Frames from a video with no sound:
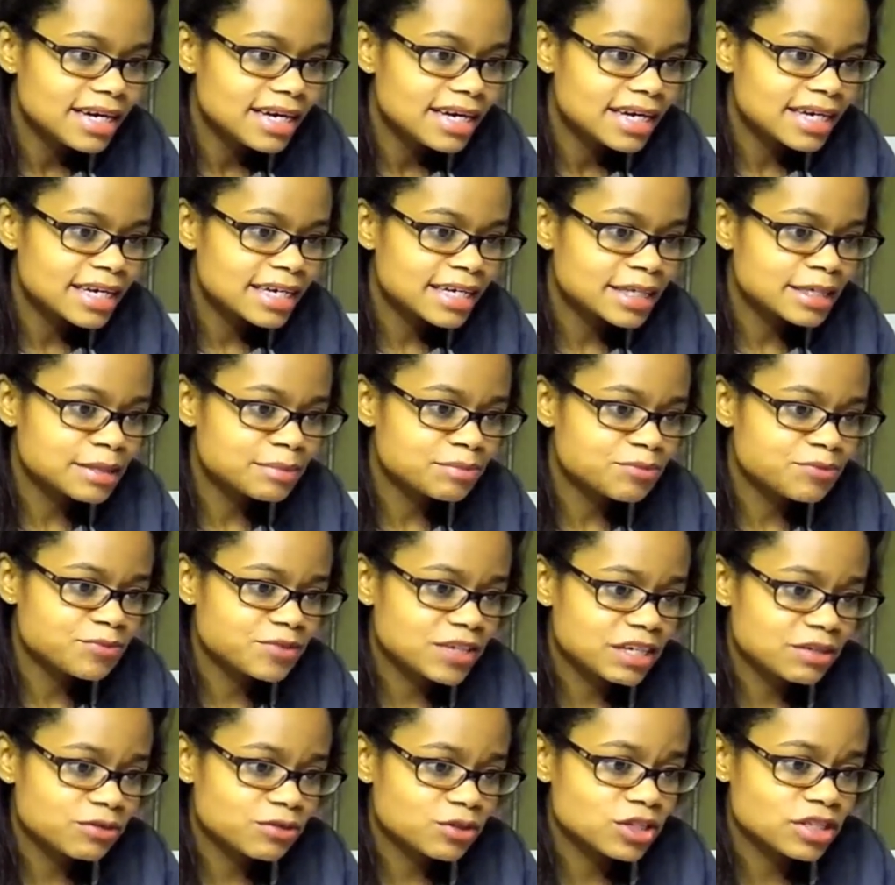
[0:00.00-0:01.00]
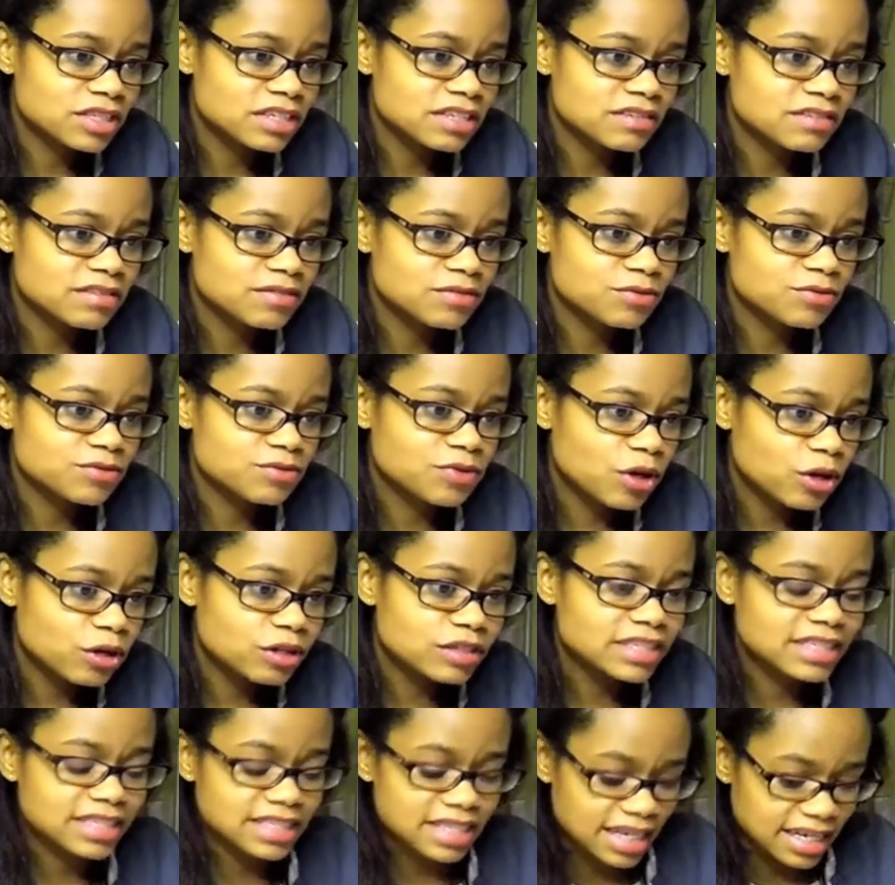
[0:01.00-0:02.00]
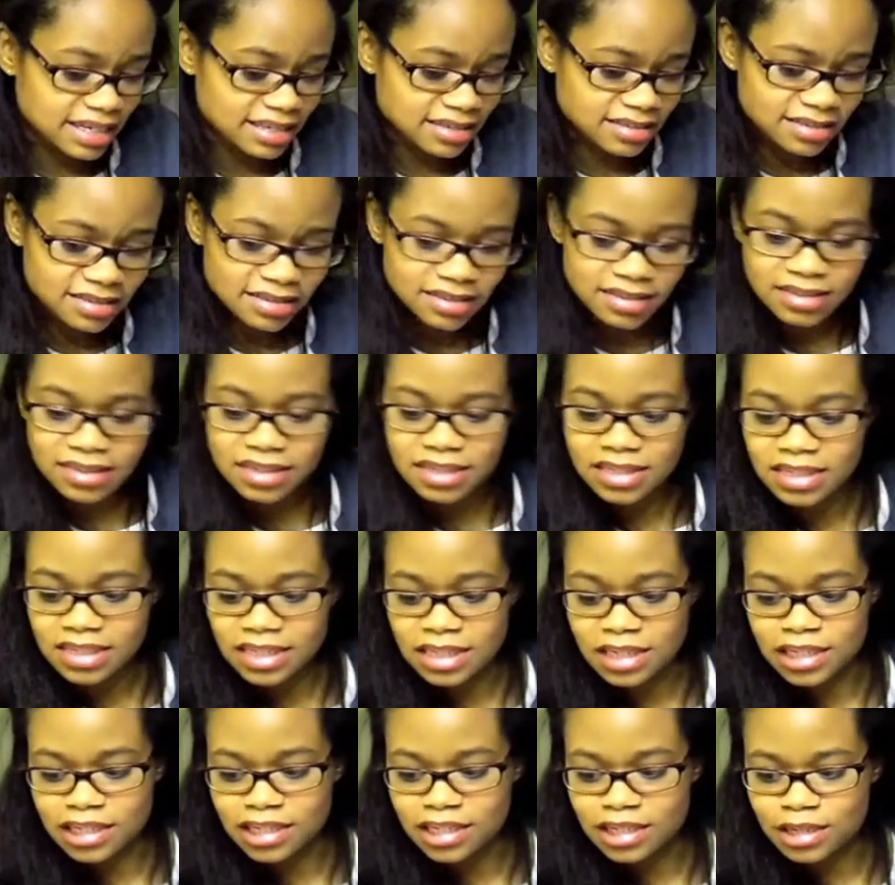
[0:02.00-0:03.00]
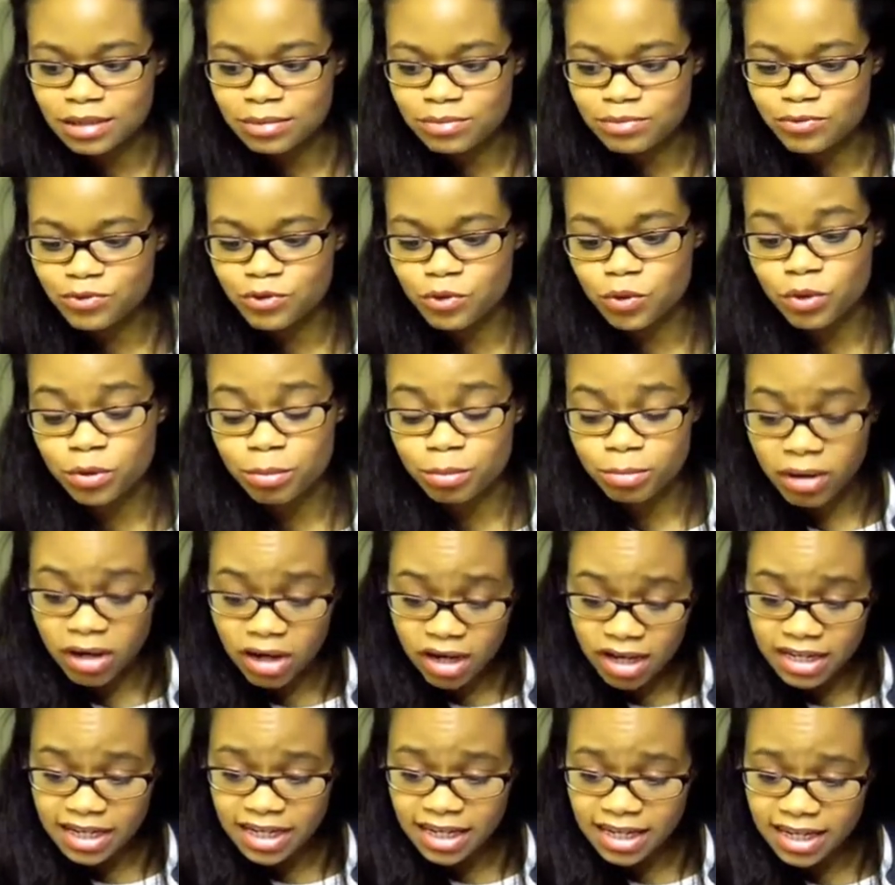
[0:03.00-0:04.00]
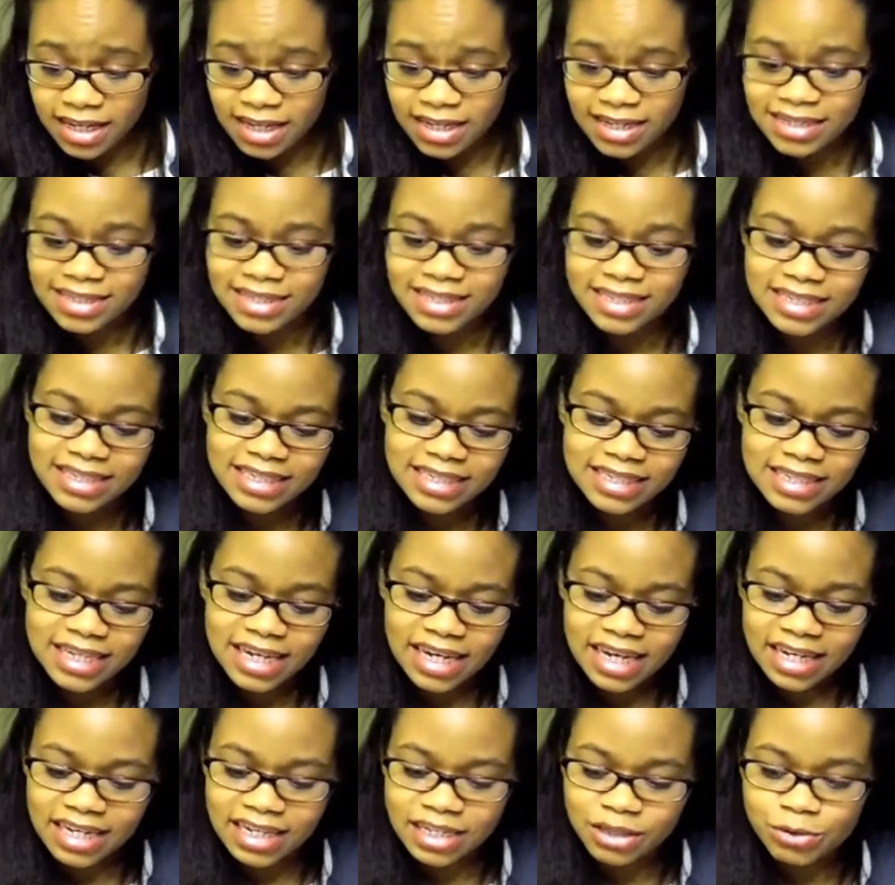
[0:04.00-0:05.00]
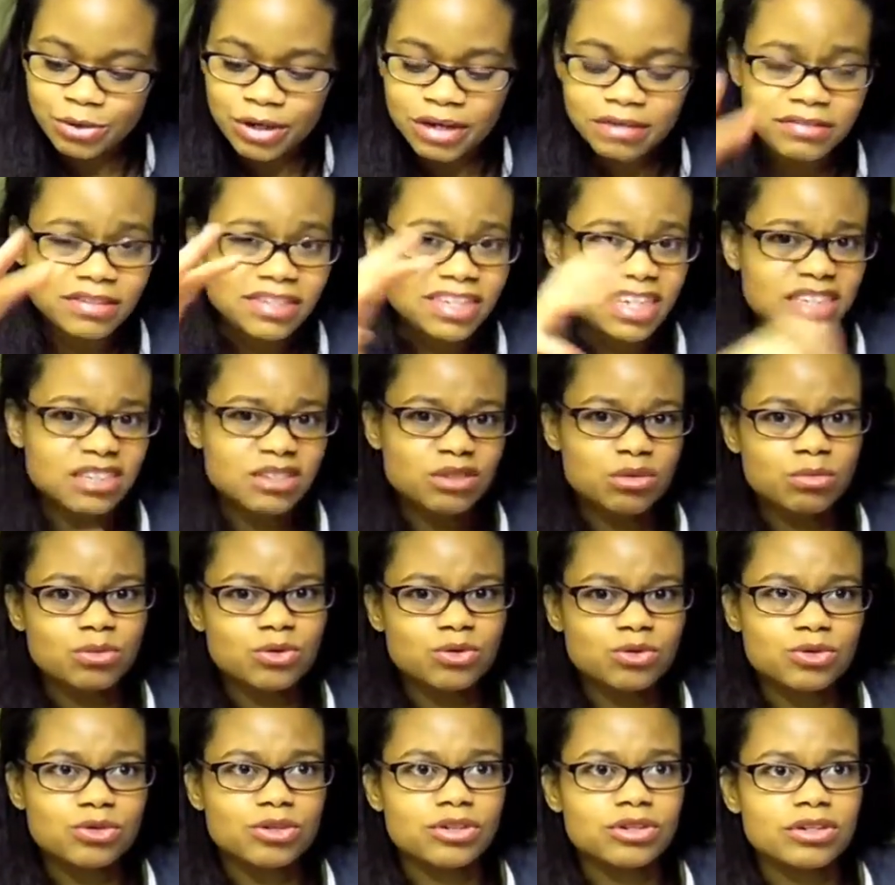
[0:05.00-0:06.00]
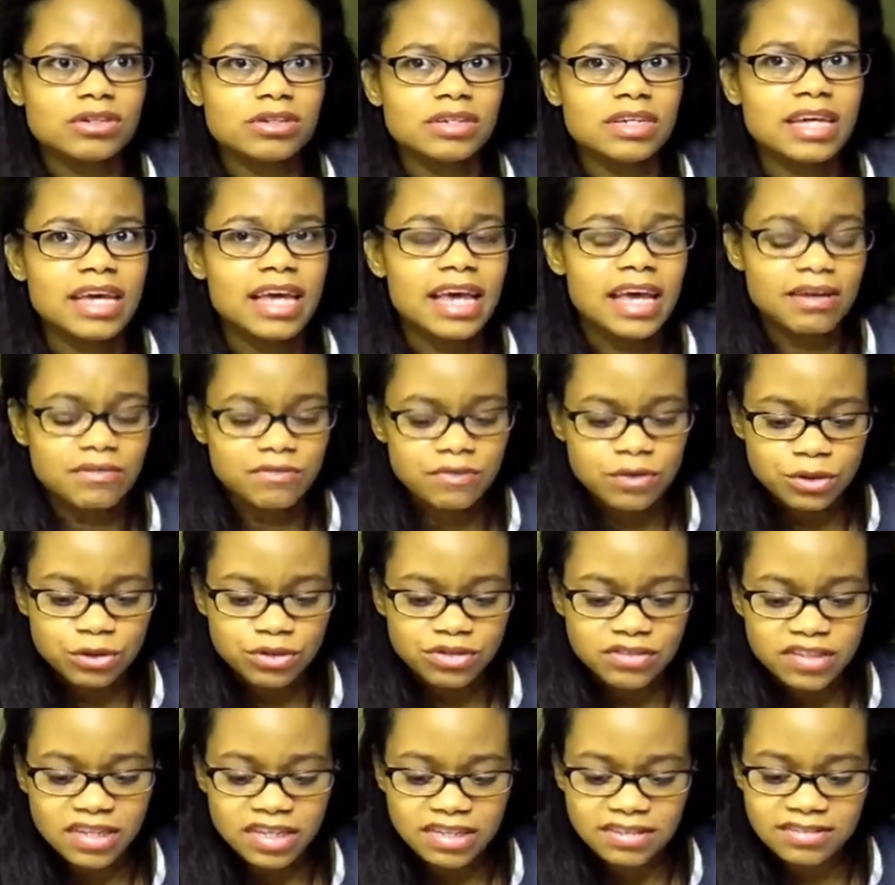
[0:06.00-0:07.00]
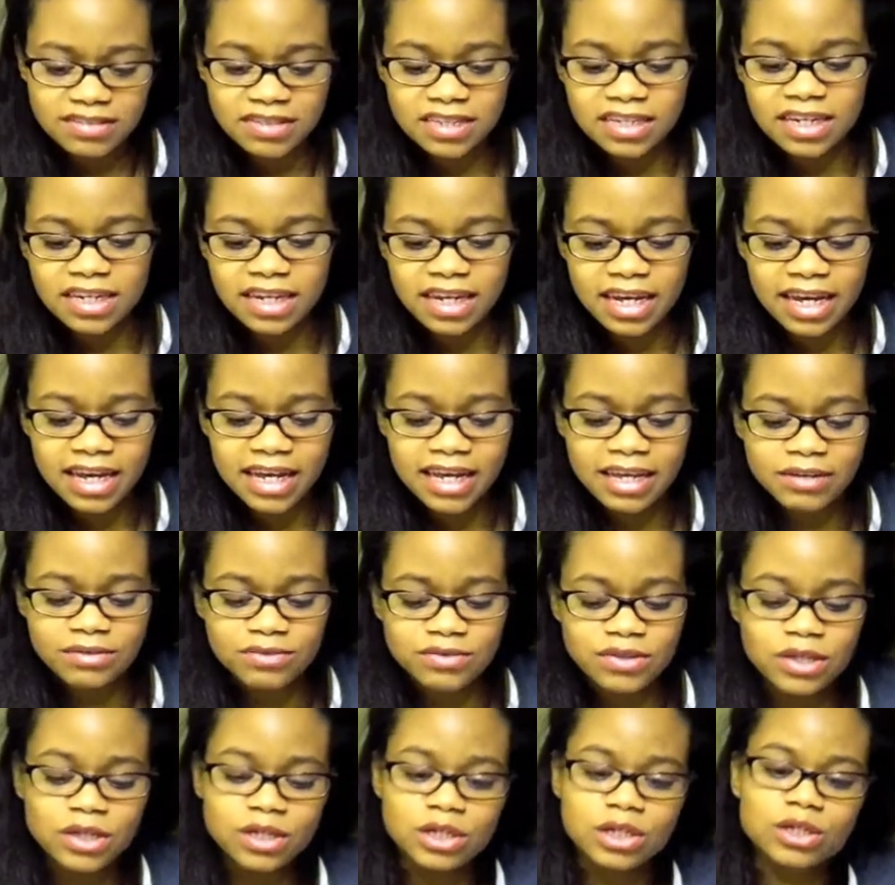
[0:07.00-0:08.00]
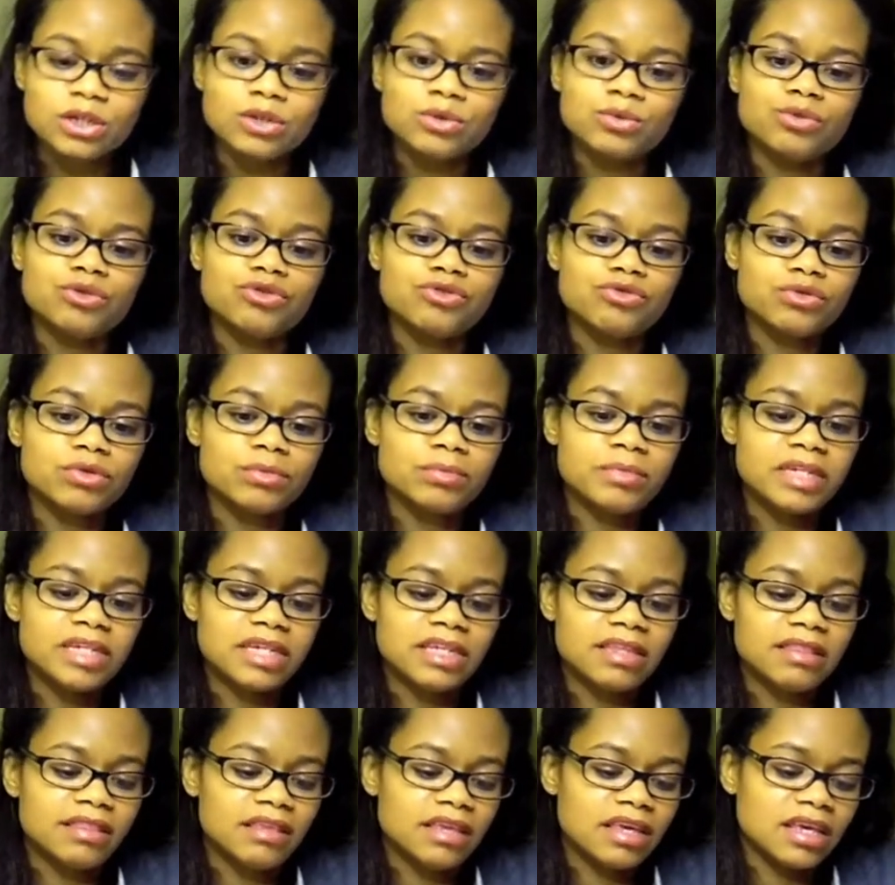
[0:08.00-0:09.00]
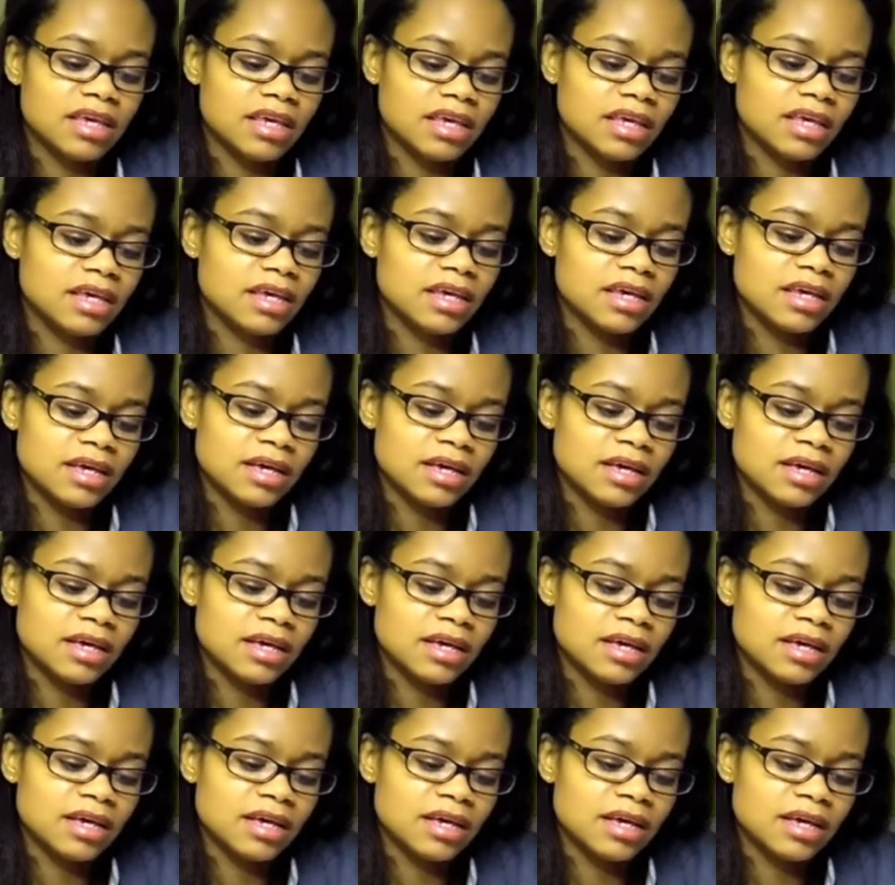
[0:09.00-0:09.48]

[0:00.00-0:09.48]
that. Favorite fall scent. For body, I gravitate to more heavier scents that I have, which would be the